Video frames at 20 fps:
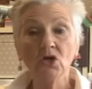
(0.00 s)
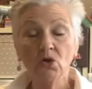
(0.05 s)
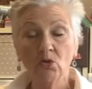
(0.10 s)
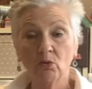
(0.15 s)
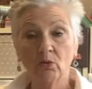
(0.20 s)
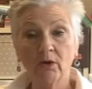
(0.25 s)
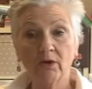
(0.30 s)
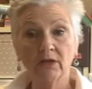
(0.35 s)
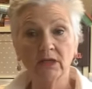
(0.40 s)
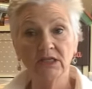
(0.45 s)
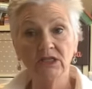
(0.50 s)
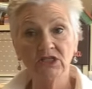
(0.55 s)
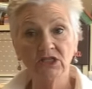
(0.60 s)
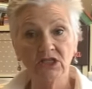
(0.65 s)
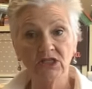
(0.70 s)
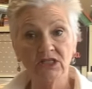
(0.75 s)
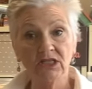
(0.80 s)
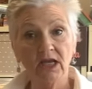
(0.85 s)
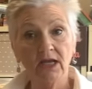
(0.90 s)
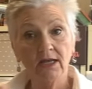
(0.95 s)
where it's
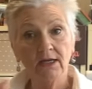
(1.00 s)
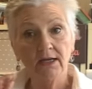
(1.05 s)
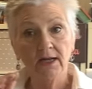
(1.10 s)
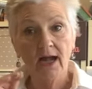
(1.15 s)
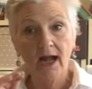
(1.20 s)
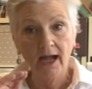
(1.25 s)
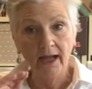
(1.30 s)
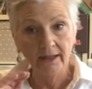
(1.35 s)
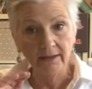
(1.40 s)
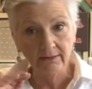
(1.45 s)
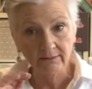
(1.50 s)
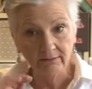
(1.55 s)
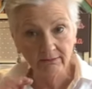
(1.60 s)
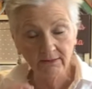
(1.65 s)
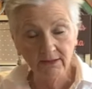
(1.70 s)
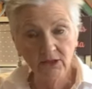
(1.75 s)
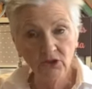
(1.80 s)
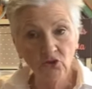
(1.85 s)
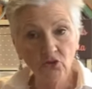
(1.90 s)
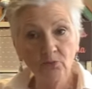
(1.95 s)
just a
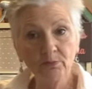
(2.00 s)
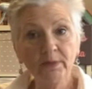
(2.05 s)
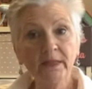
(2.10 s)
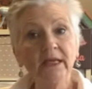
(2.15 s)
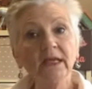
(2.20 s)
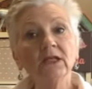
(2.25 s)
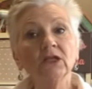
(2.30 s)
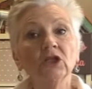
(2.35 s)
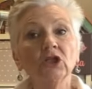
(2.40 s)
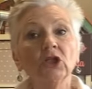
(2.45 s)
little bit